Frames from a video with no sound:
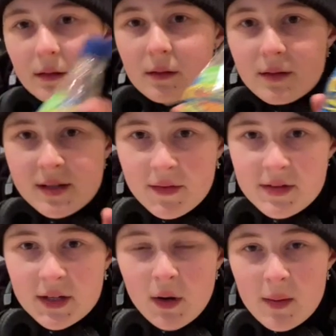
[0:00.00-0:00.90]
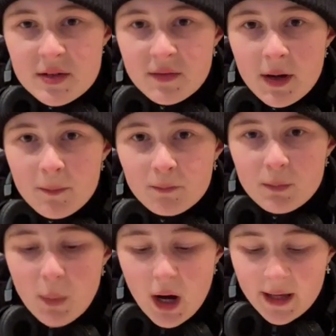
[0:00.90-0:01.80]
70 grams of it,
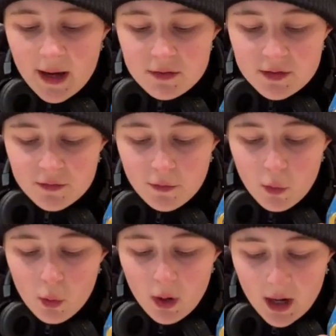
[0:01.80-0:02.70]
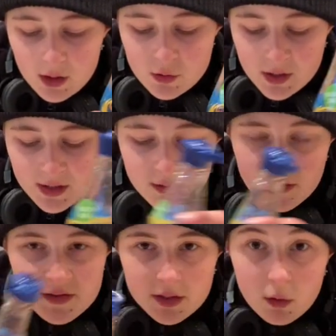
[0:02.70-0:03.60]
but I counted for 100, so
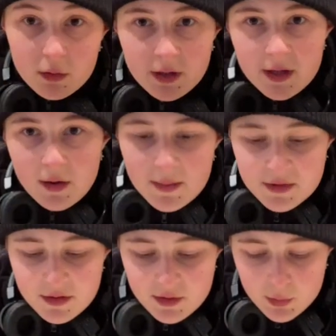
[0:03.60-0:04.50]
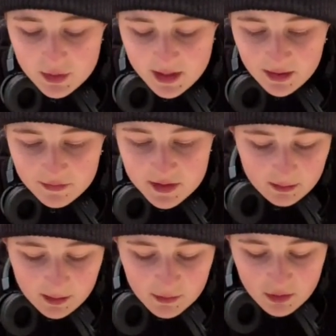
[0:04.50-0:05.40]
I've still got 30 grams of the sauce left. I'm not